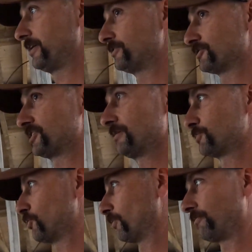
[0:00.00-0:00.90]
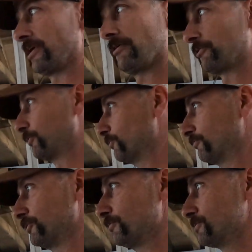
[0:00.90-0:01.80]
then your steam's going right out the
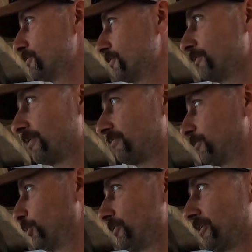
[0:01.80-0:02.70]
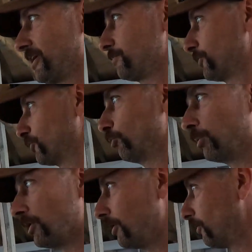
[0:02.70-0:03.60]
roof too, so you don't have to play the game with a
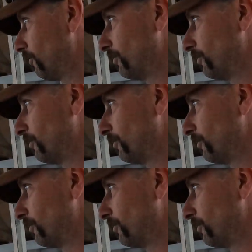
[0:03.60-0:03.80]
cupola.